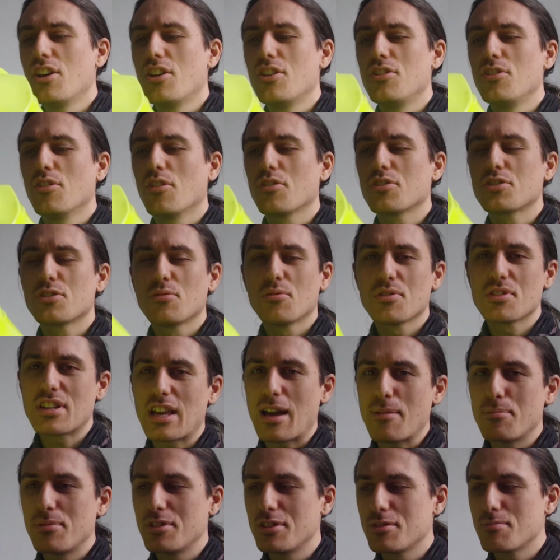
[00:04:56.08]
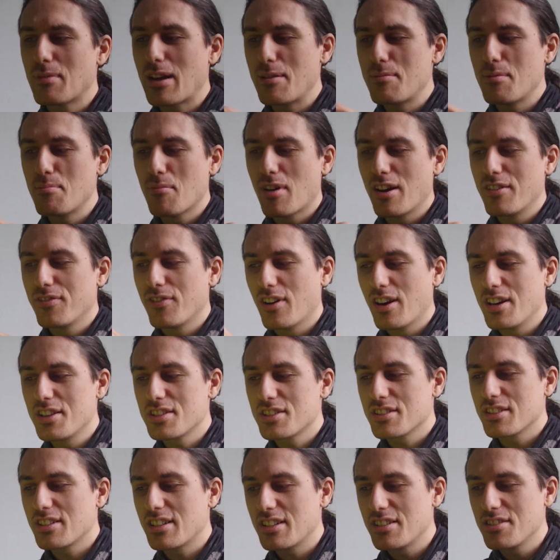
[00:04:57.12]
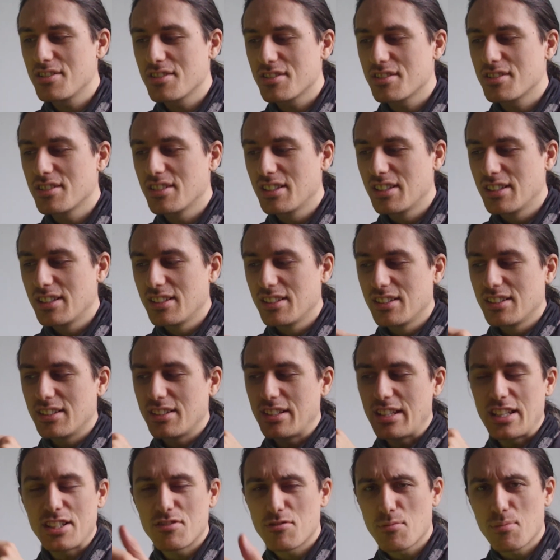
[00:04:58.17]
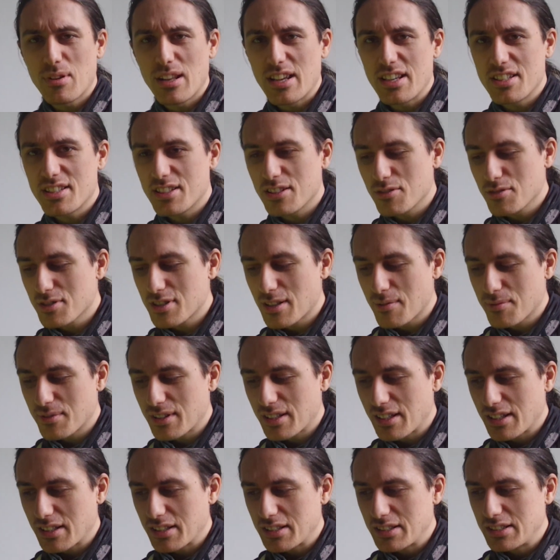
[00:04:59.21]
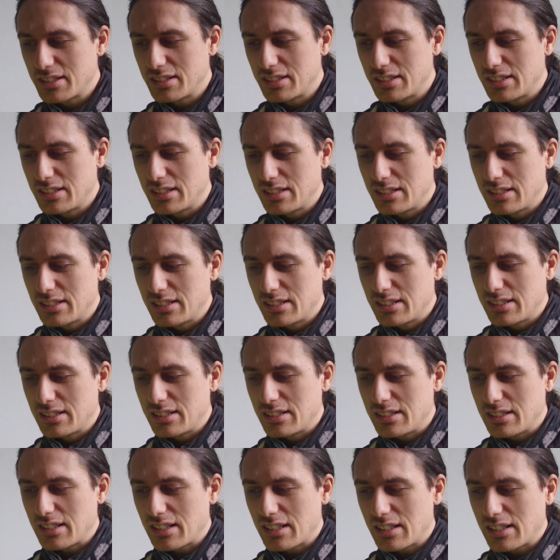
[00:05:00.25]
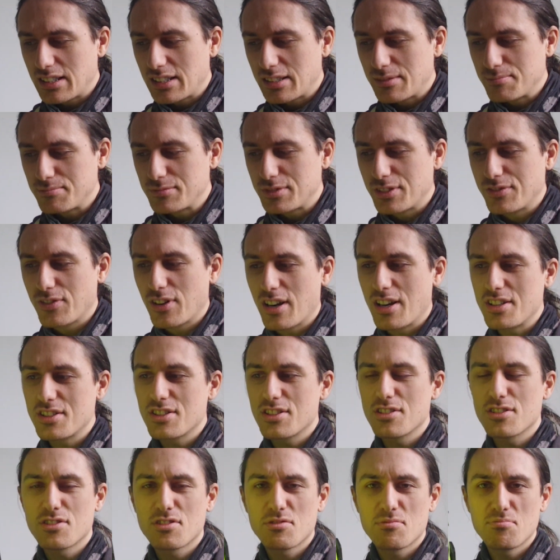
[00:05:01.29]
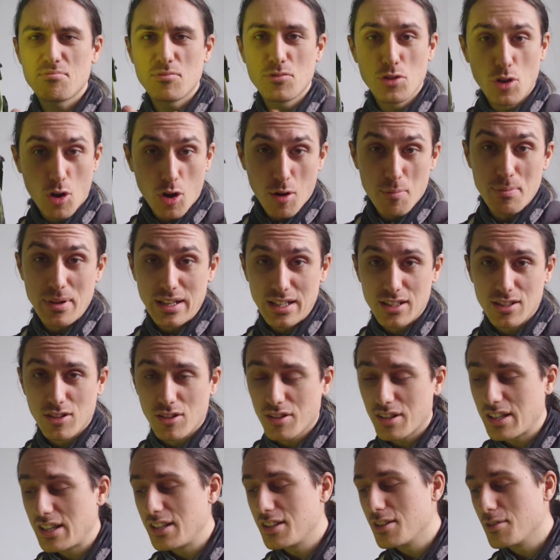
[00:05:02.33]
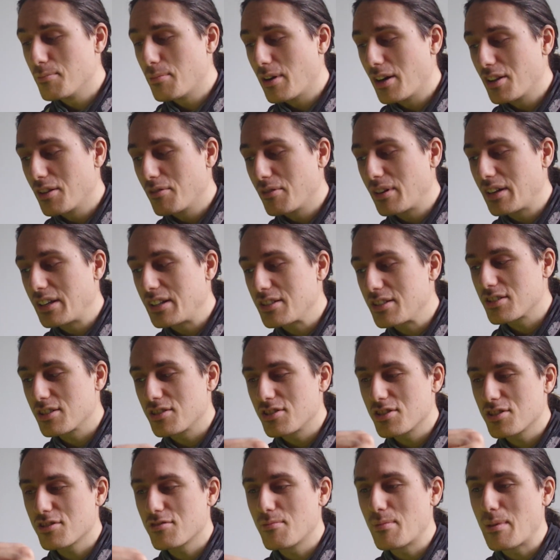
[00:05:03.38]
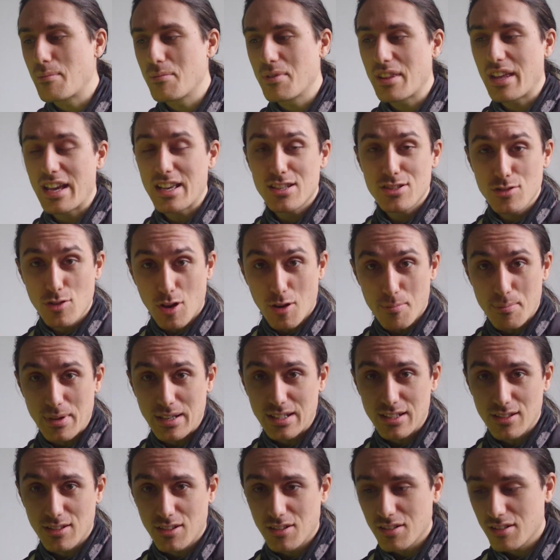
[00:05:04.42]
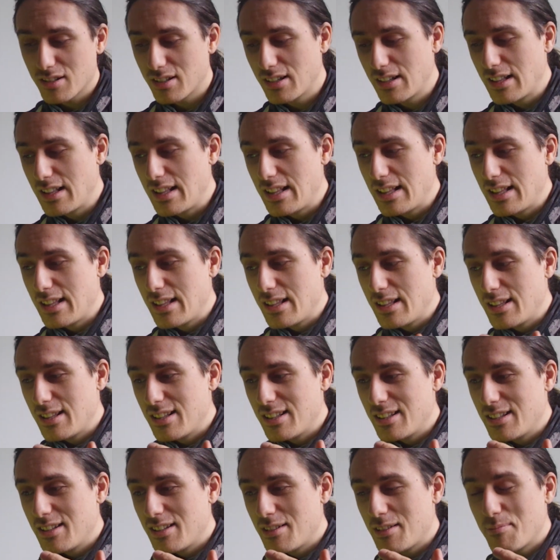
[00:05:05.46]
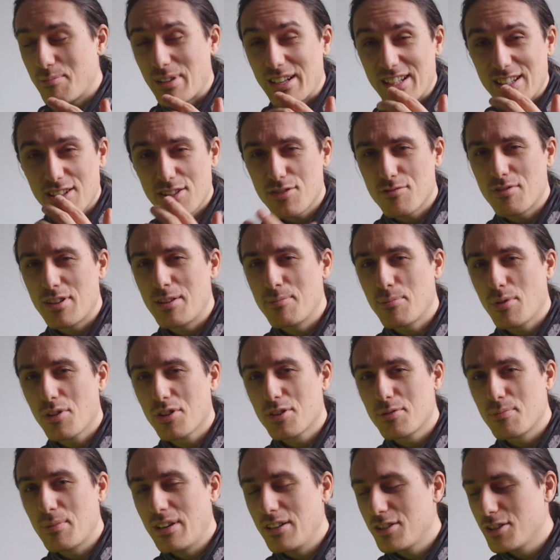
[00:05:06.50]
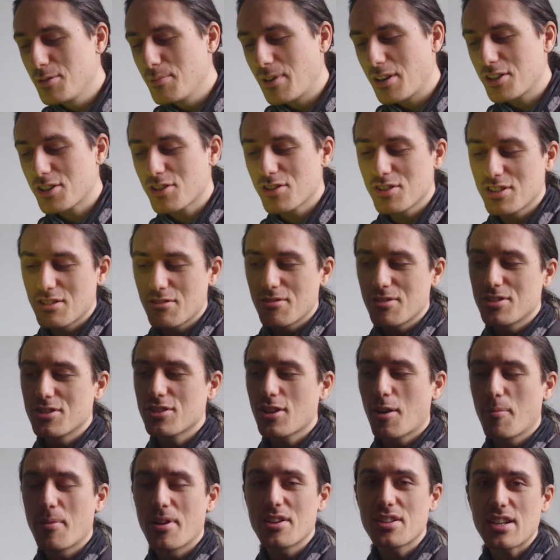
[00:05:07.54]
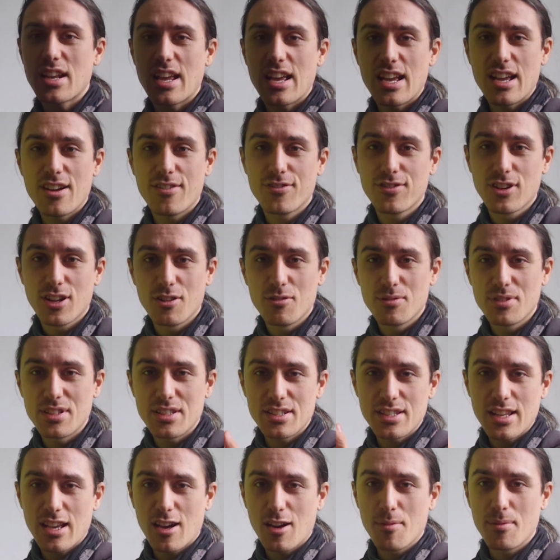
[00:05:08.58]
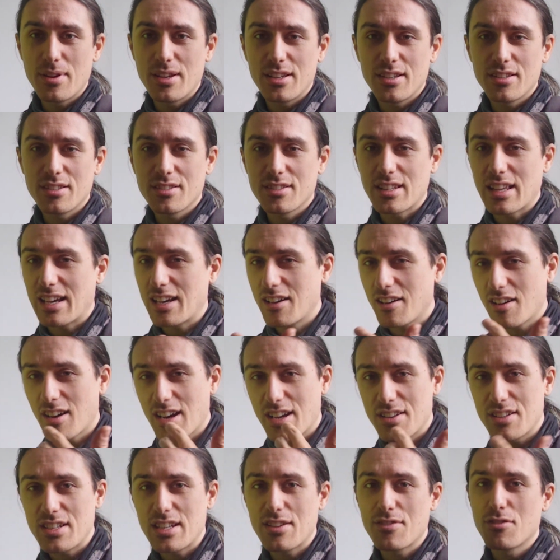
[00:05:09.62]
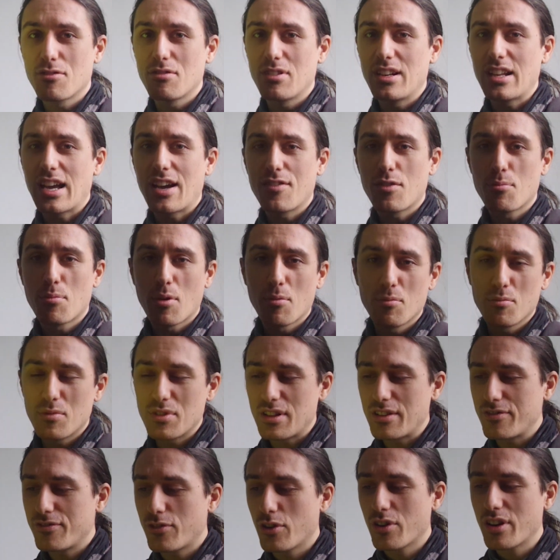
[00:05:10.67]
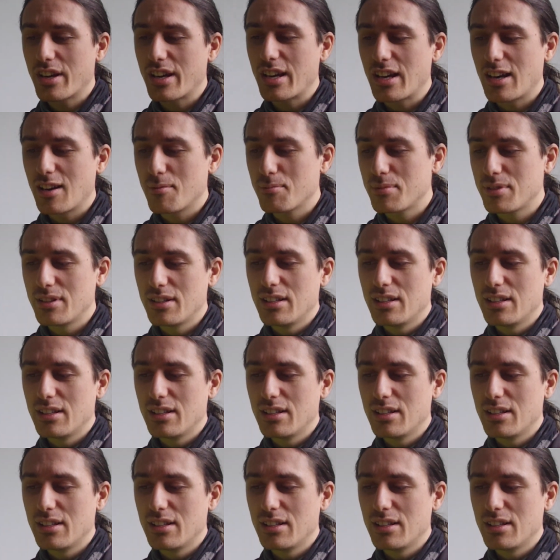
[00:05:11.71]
not sure what's happened. Maybe my visor needs replacing or something. The visor's not a pin lock either, by the way, just remember that, it's not a pin lock. But it doesn't really bother me too much because there is so much airflow with this helmet that I never really have a problem with it fogging up.